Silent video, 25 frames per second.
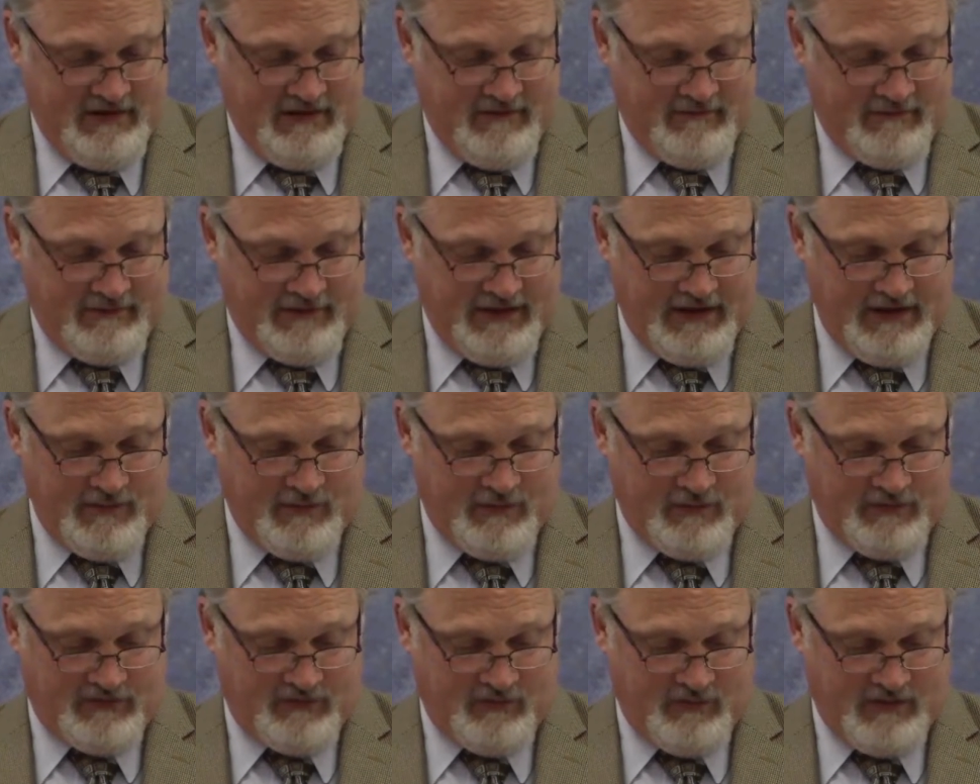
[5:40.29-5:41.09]
for they are
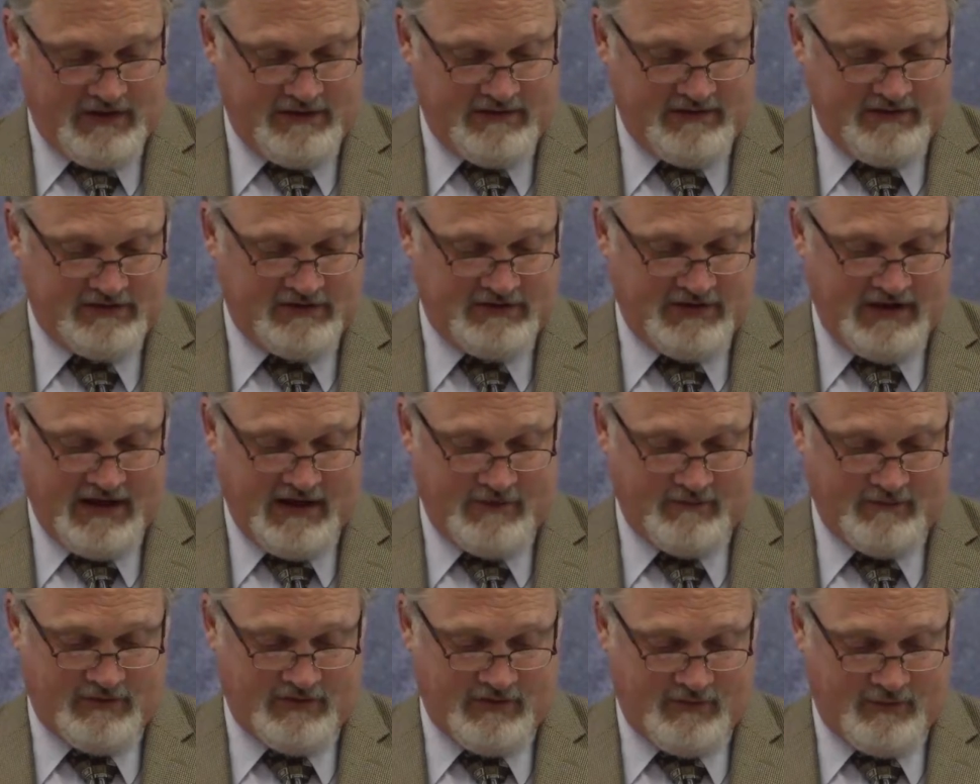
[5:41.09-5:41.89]
persuaded that
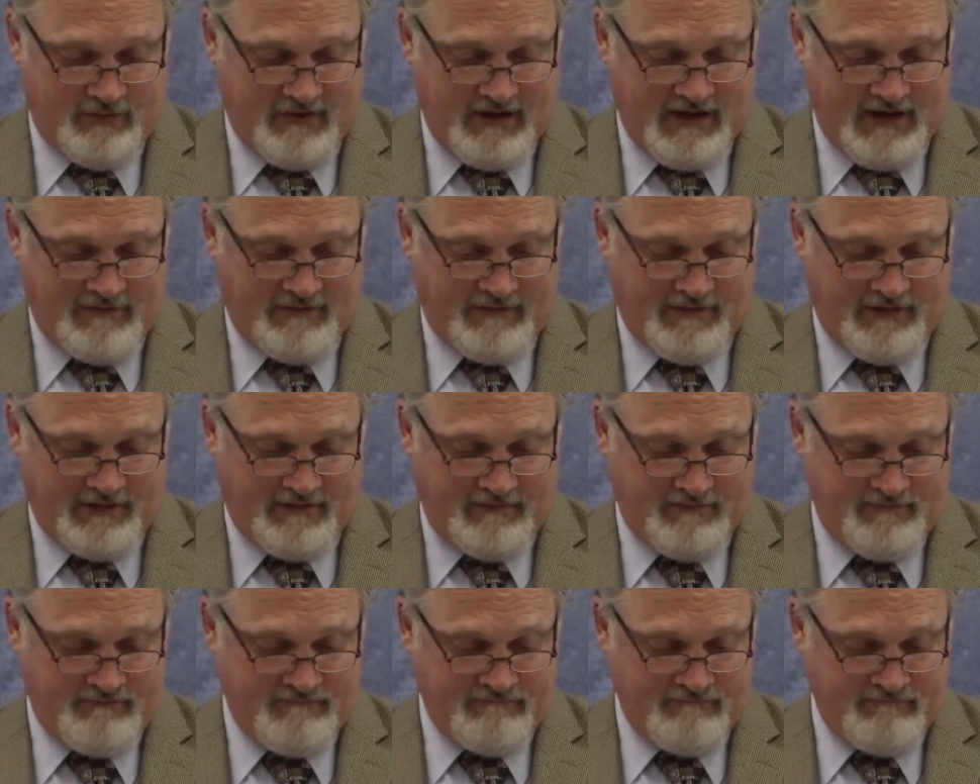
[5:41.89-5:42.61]
John was a prophet.